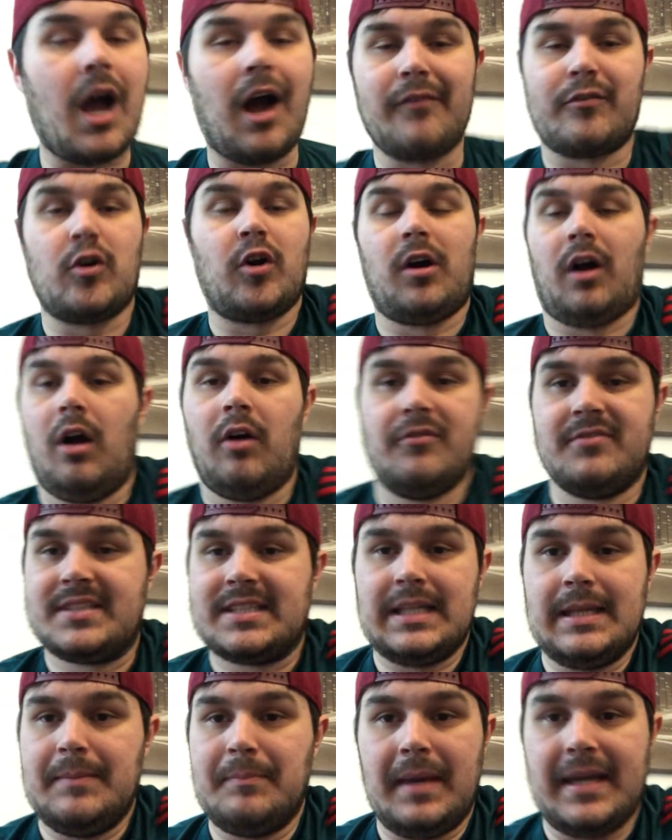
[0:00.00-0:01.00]
I've got to
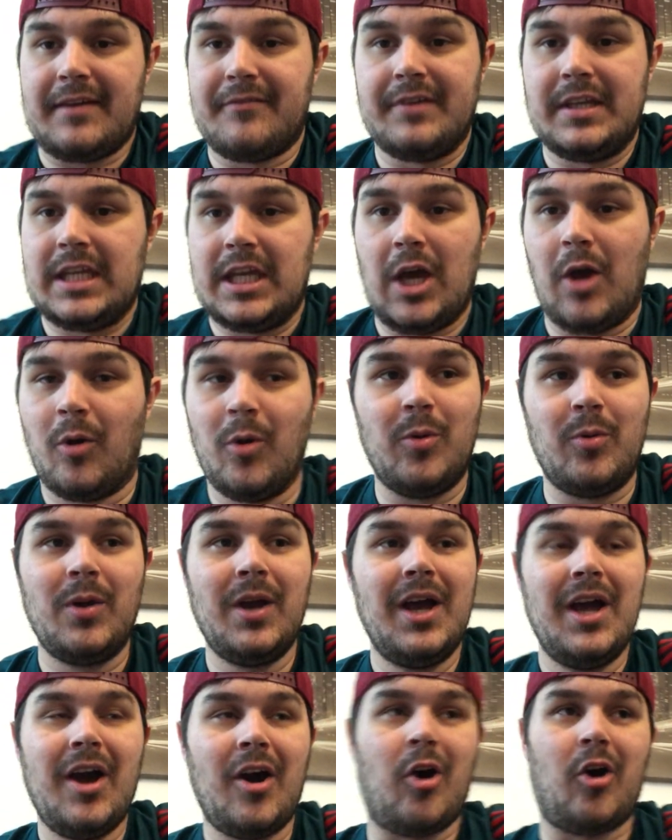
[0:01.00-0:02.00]
obviously make a video
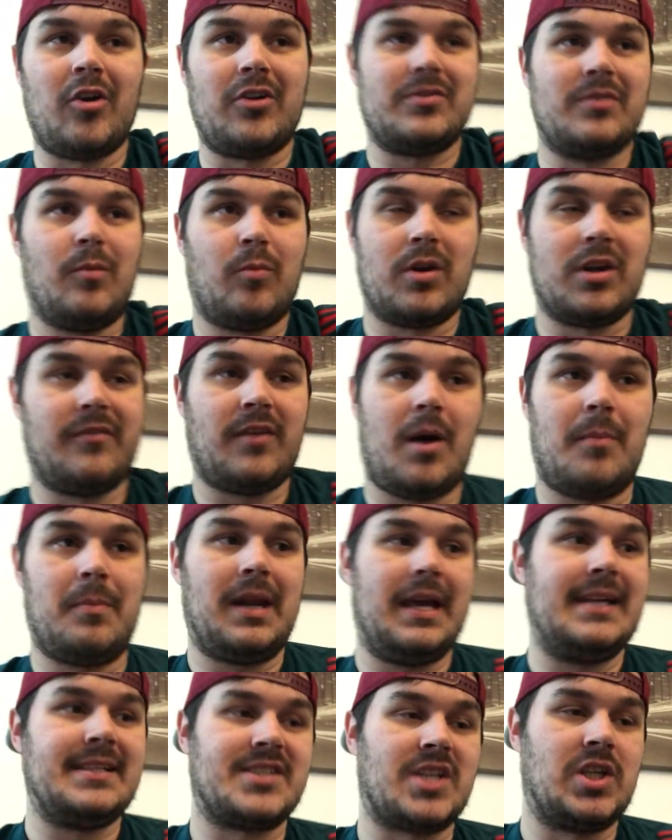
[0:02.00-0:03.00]
on one of our
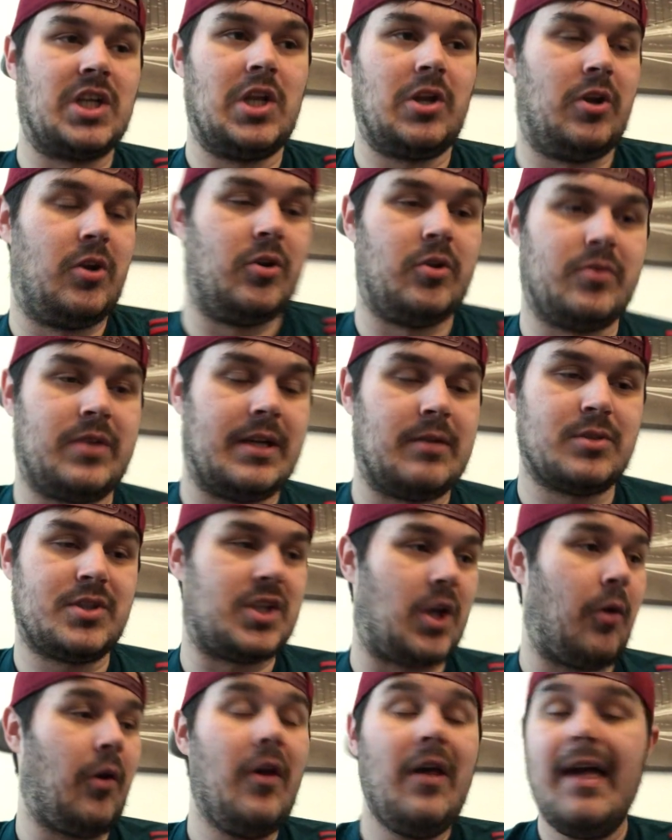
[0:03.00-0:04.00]
players signing a new deal.
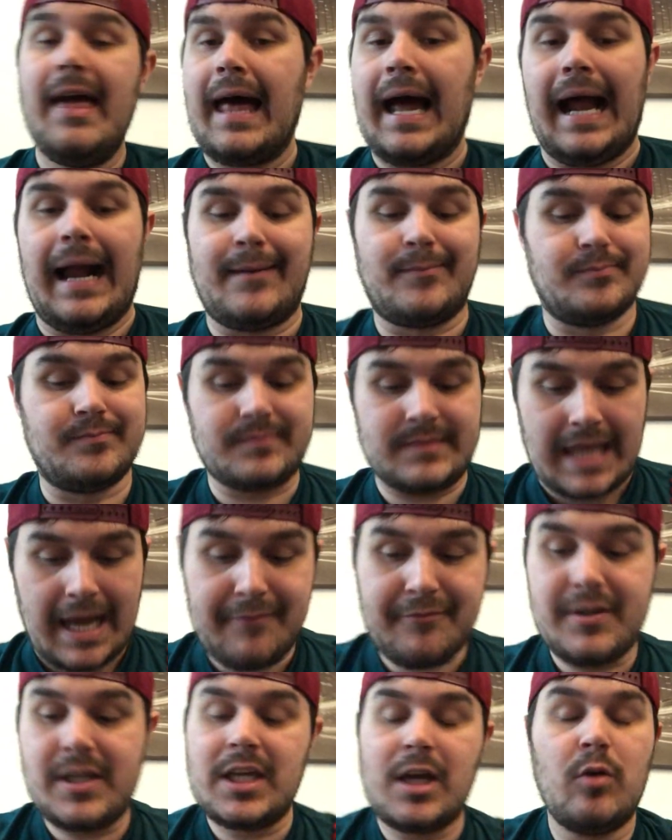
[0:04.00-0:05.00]
So um,
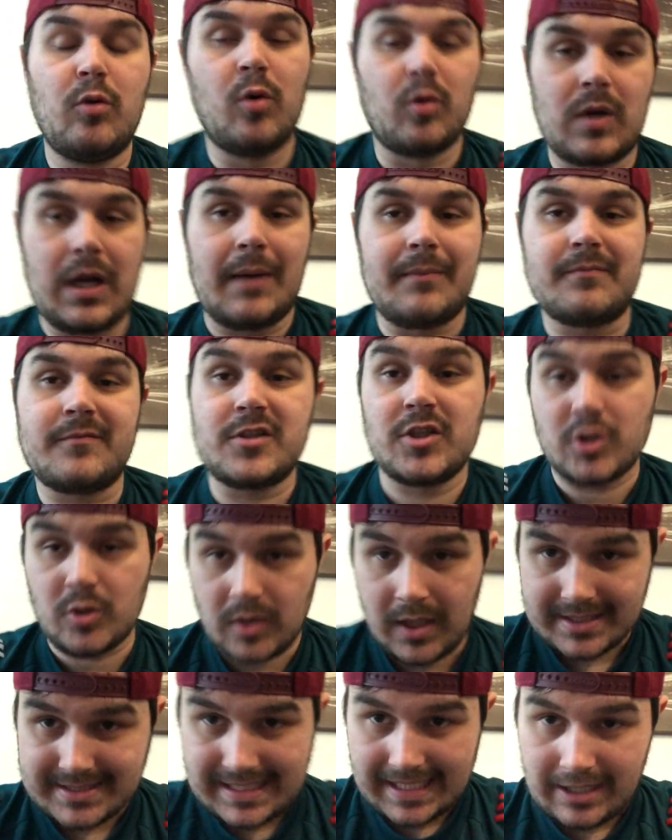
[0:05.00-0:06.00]
that video will come to you
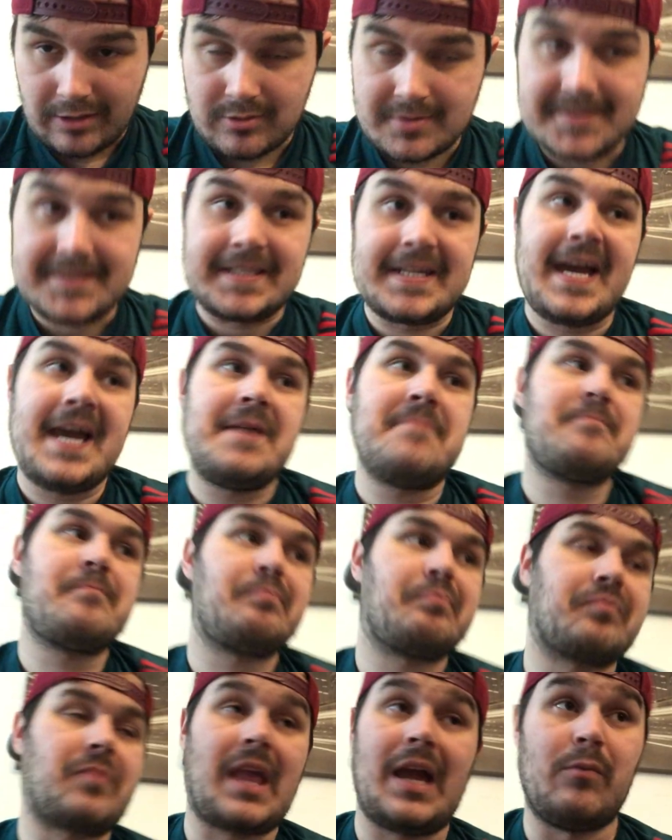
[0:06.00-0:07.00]
guys later on today.
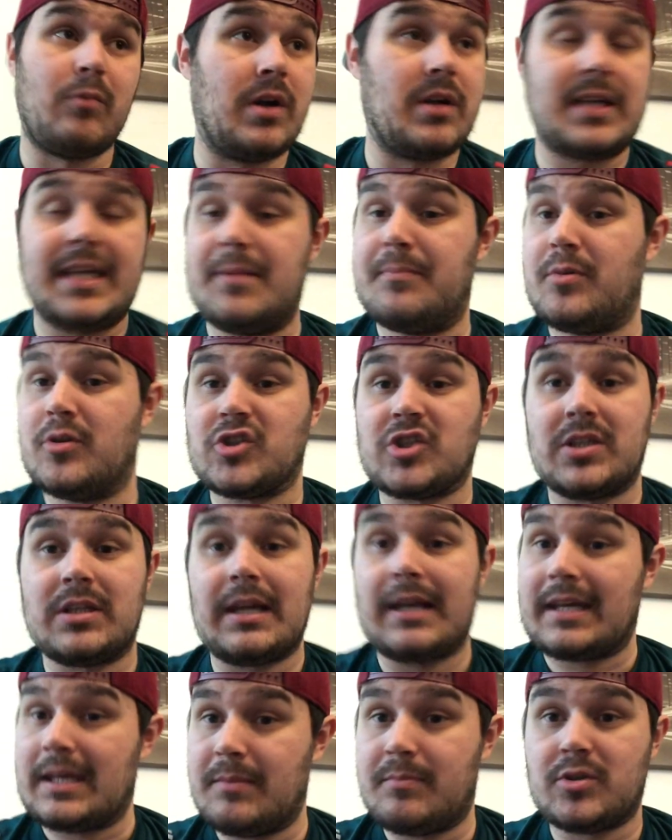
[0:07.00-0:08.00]
And we'll keep
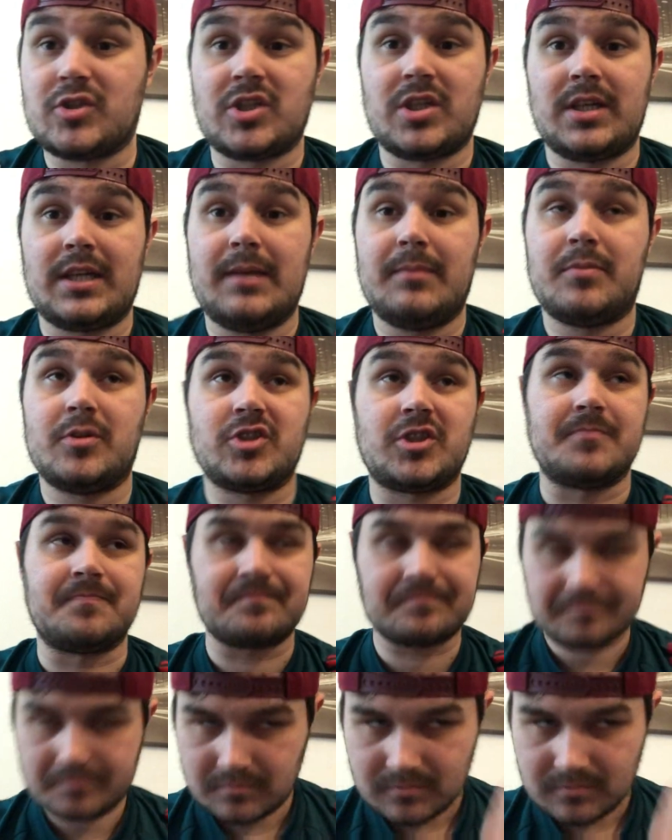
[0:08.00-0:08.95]
pushing and keep pushing and keep pushing.